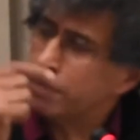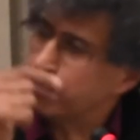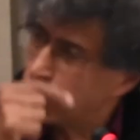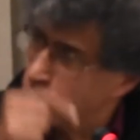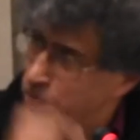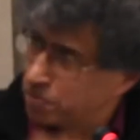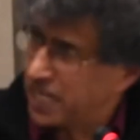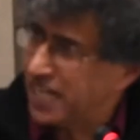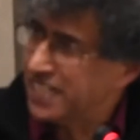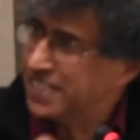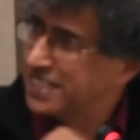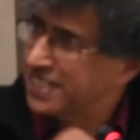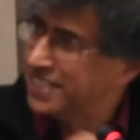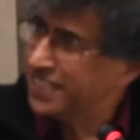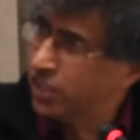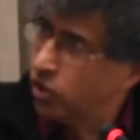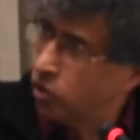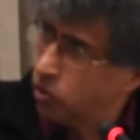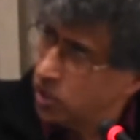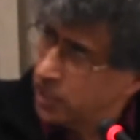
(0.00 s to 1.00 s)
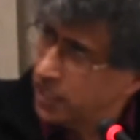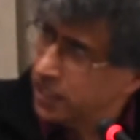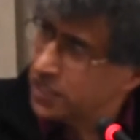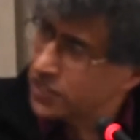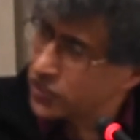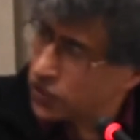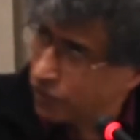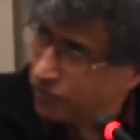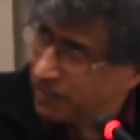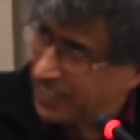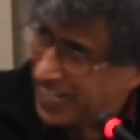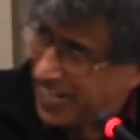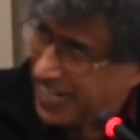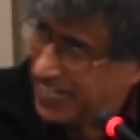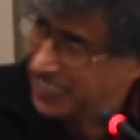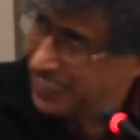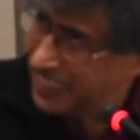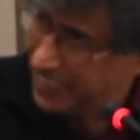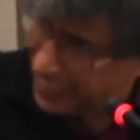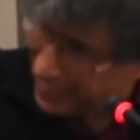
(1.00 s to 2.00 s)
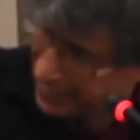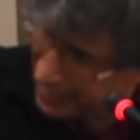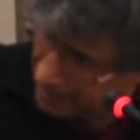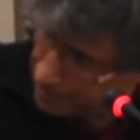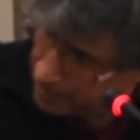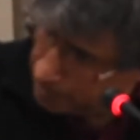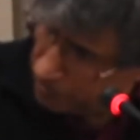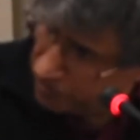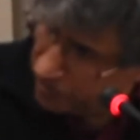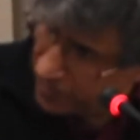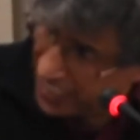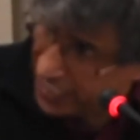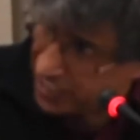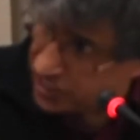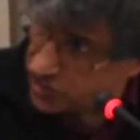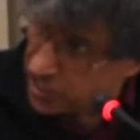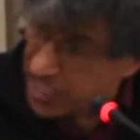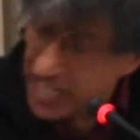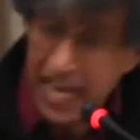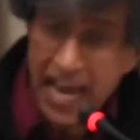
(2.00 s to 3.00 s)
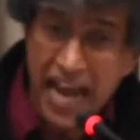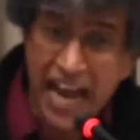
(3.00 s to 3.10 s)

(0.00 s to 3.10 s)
proprietary holders of land in the village.